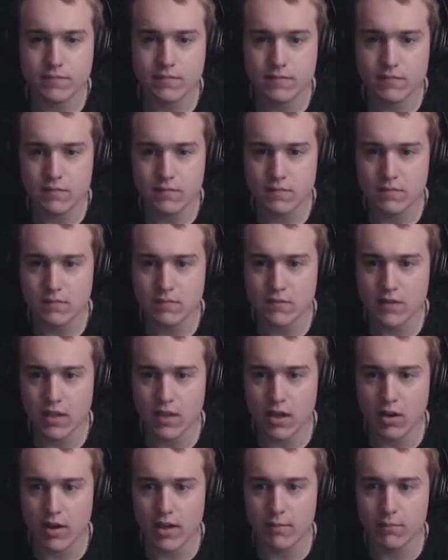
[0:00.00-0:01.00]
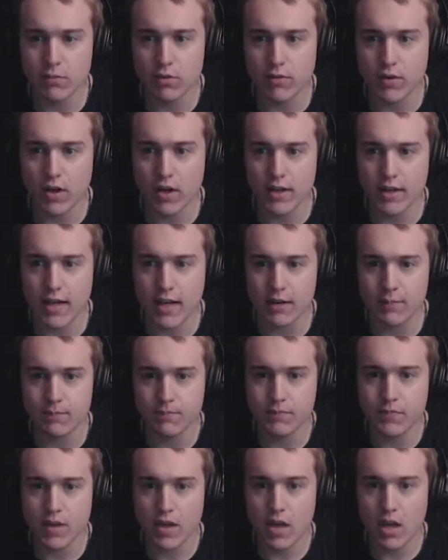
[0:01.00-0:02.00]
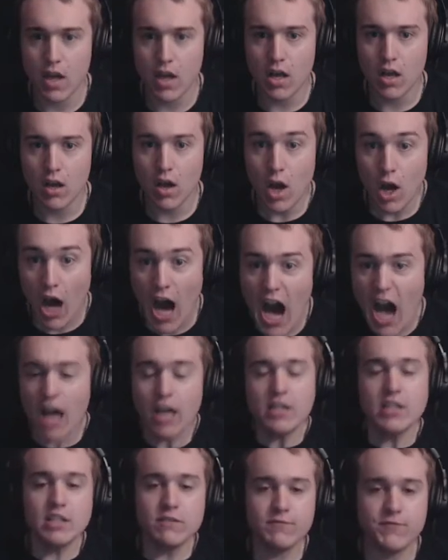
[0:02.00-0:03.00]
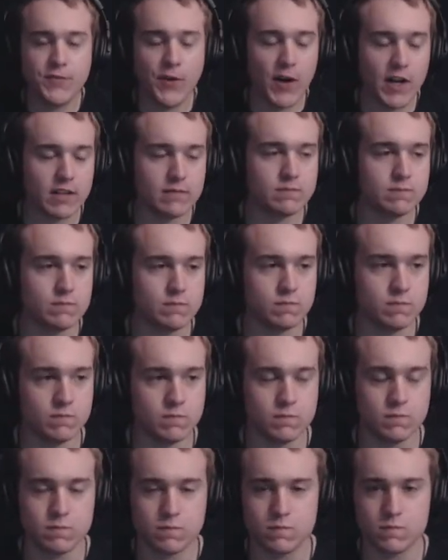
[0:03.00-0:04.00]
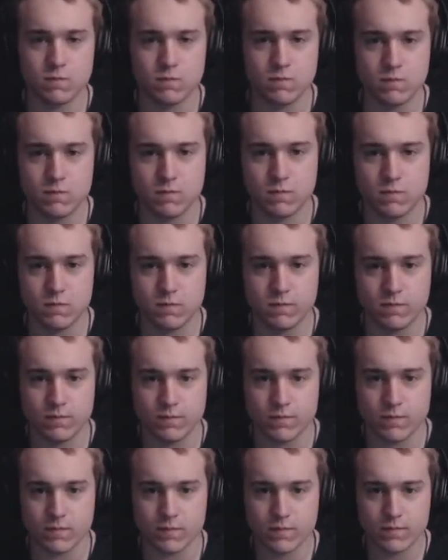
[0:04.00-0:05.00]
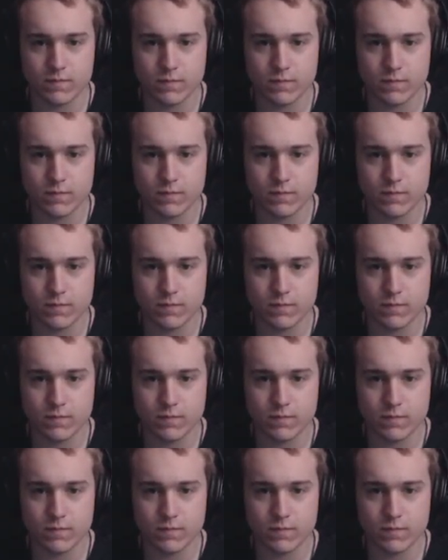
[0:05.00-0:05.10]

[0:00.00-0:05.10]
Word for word: I'm going to go ahead and move on now. Ah! Fuck! Mm.